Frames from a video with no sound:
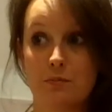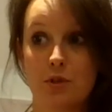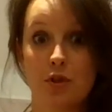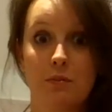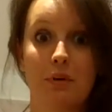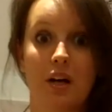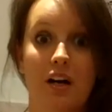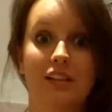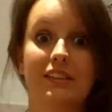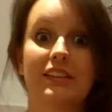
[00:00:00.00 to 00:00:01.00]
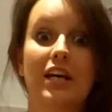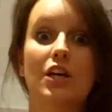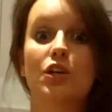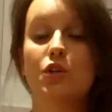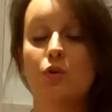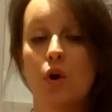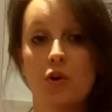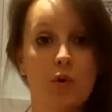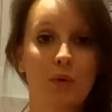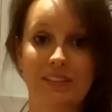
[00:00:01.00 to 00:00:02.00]
purely because you
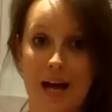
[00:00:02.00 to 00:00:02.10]
know what's